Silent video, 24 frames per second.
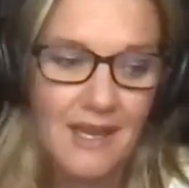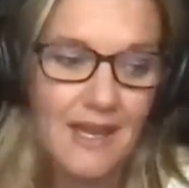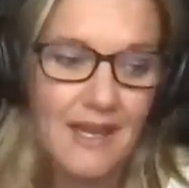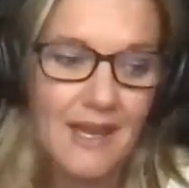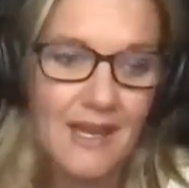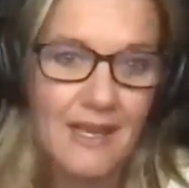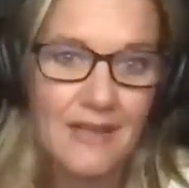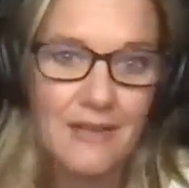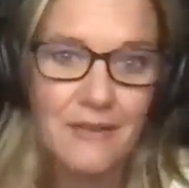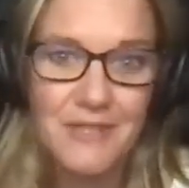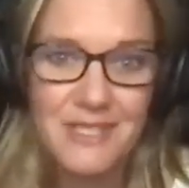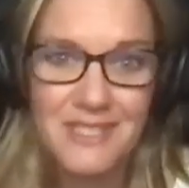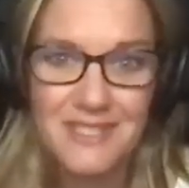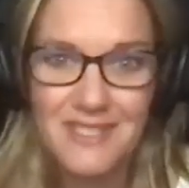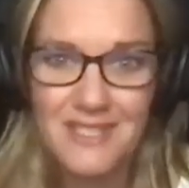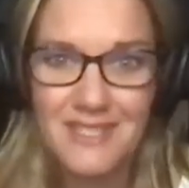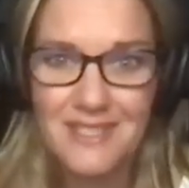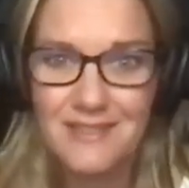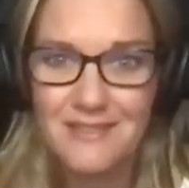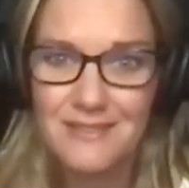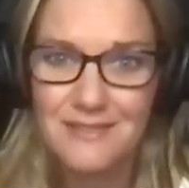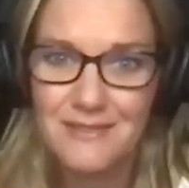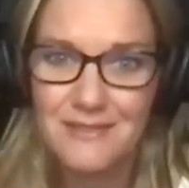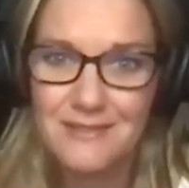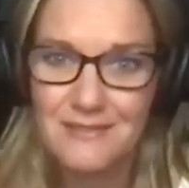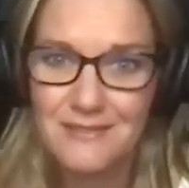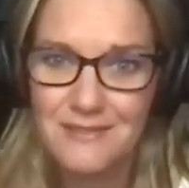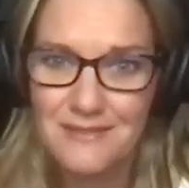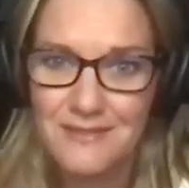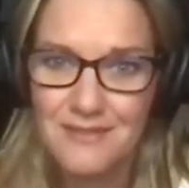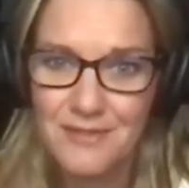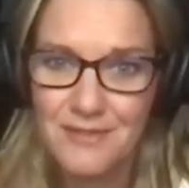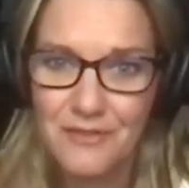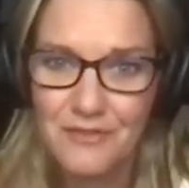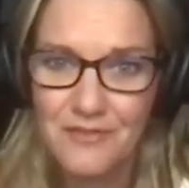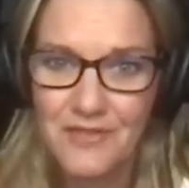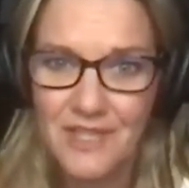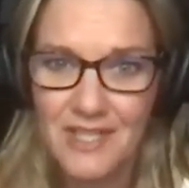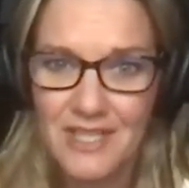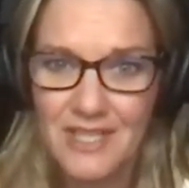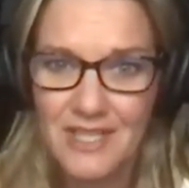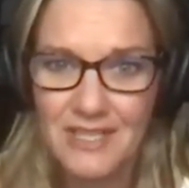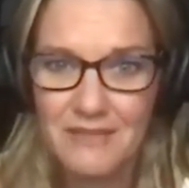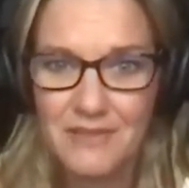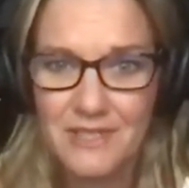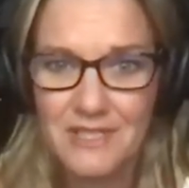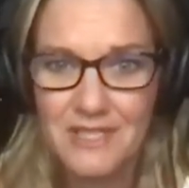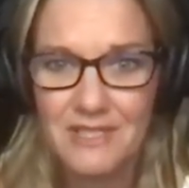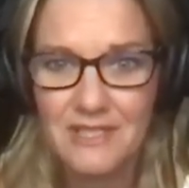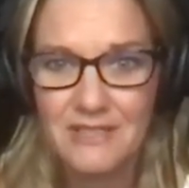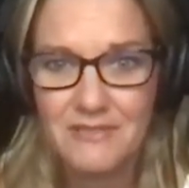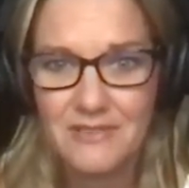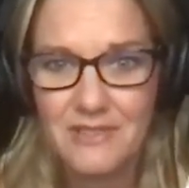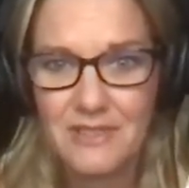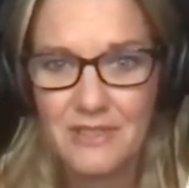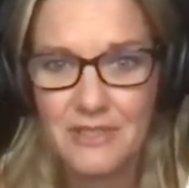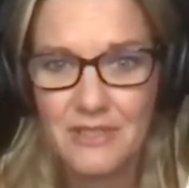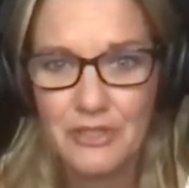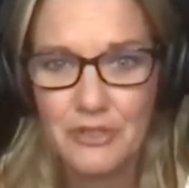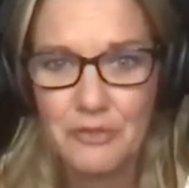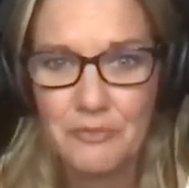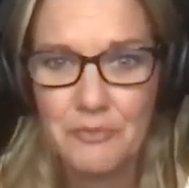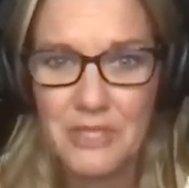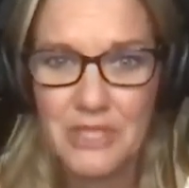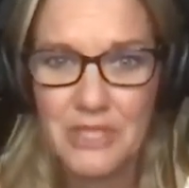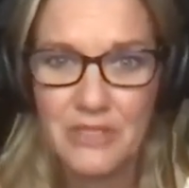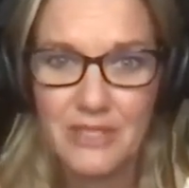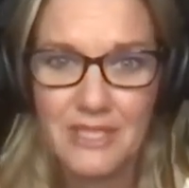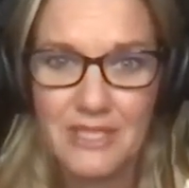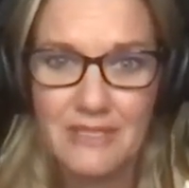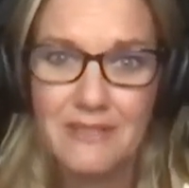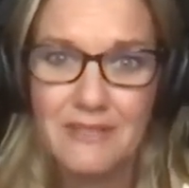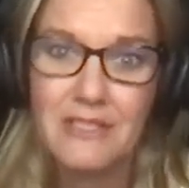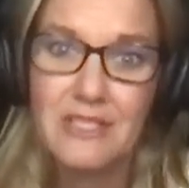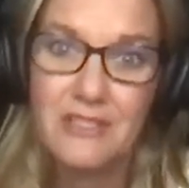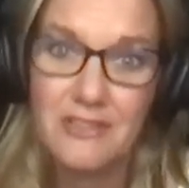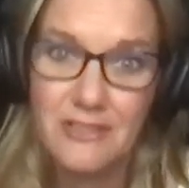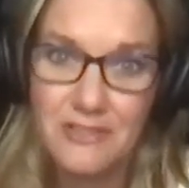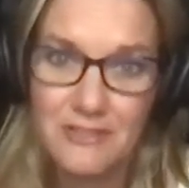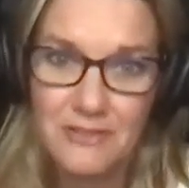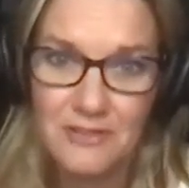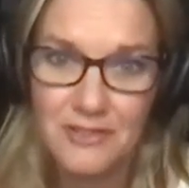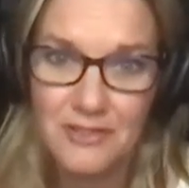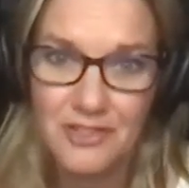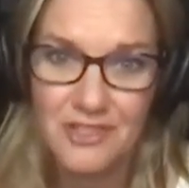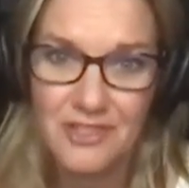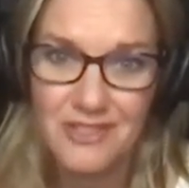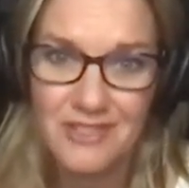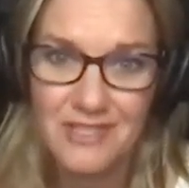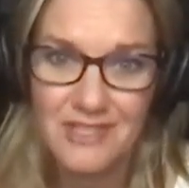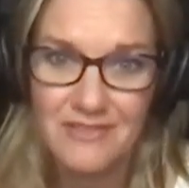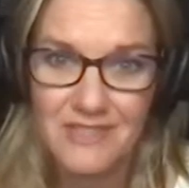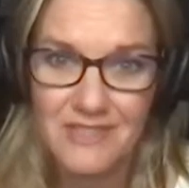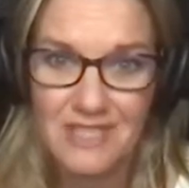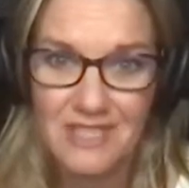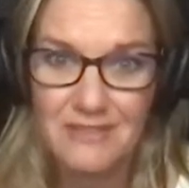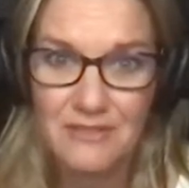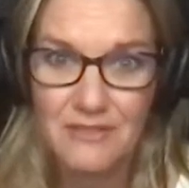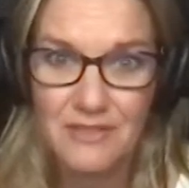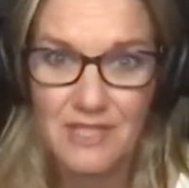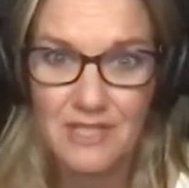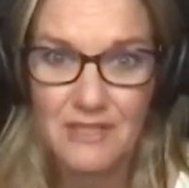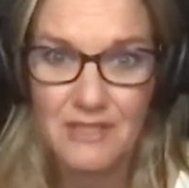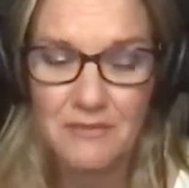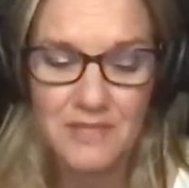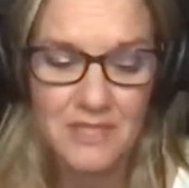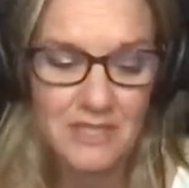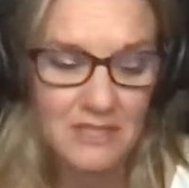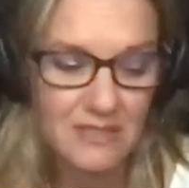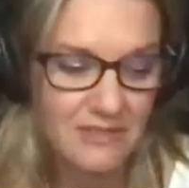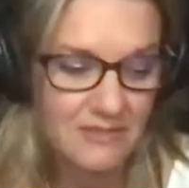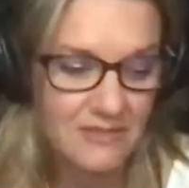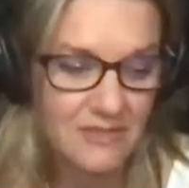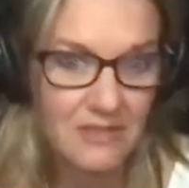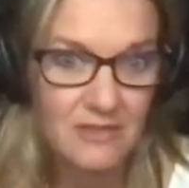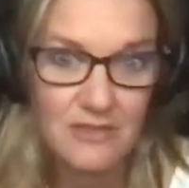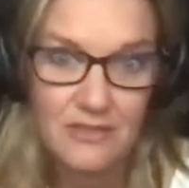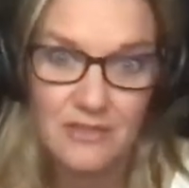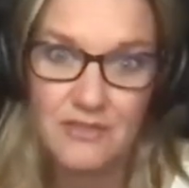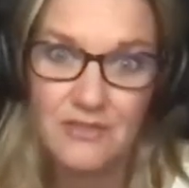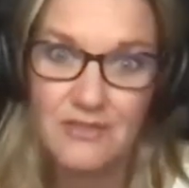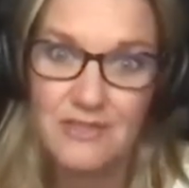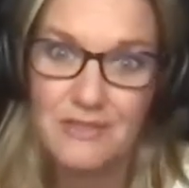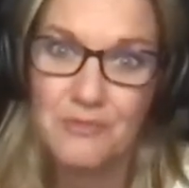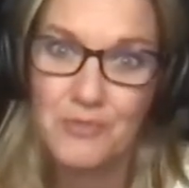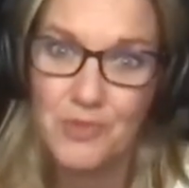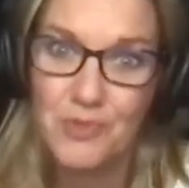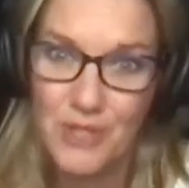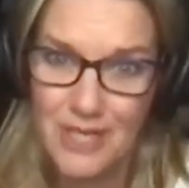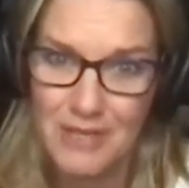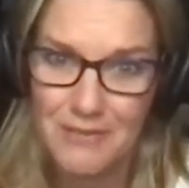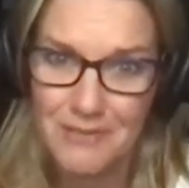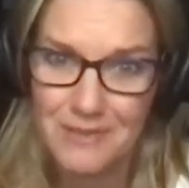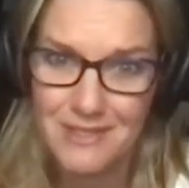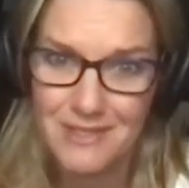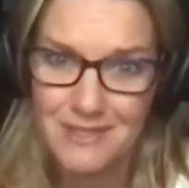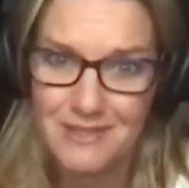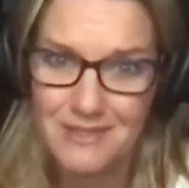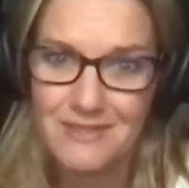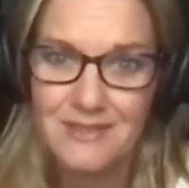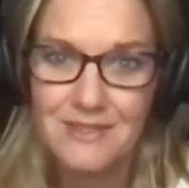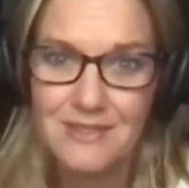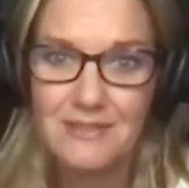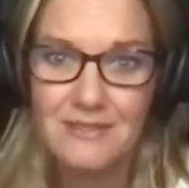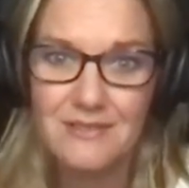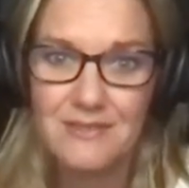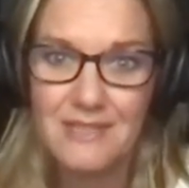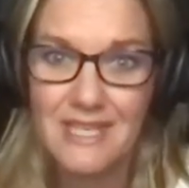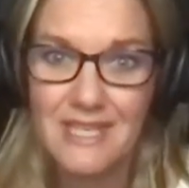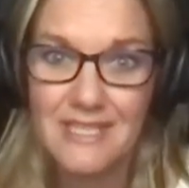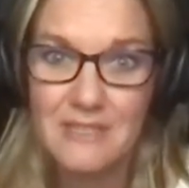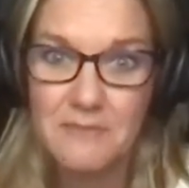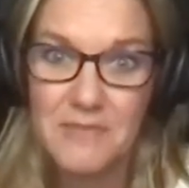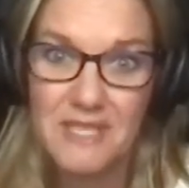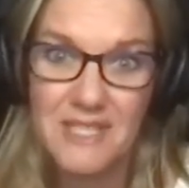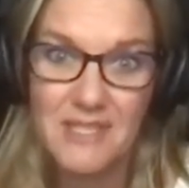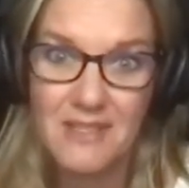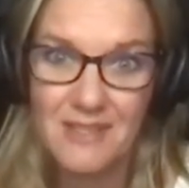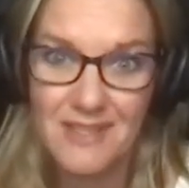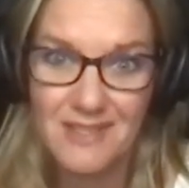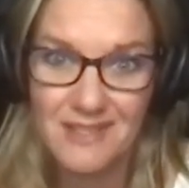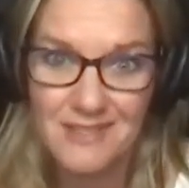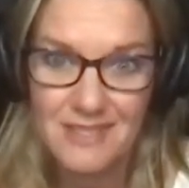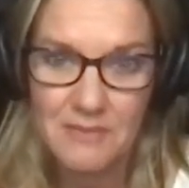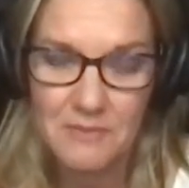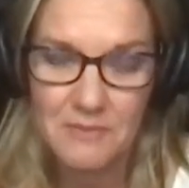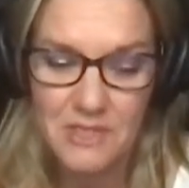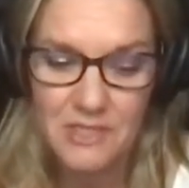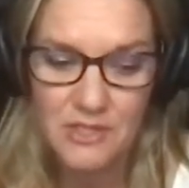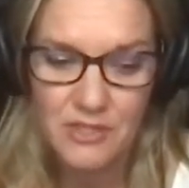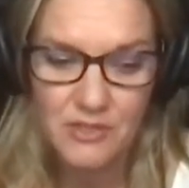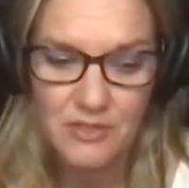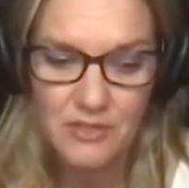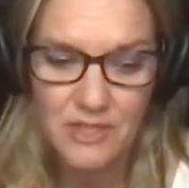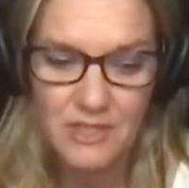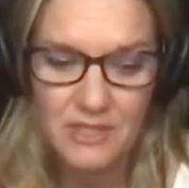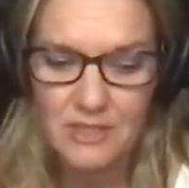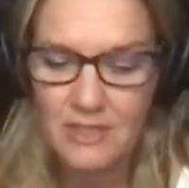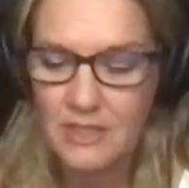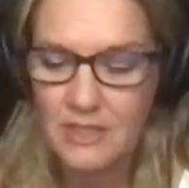I always say don't fuck anyone that lives in your building. You also shouldn't have sex with anyone that lives on your street, probably, because I spend a lot of time on the street